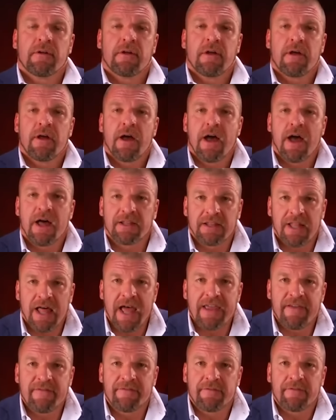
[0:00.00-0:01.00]
Triple H has
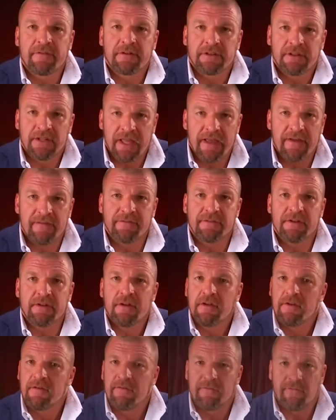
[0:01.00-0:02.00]
praised the Ultimate
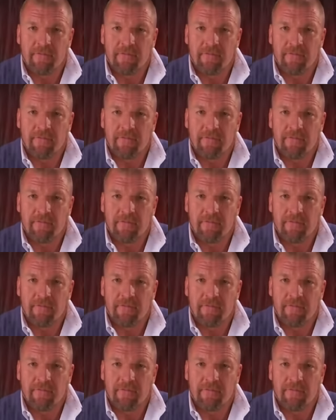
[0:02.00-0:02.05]
Warrior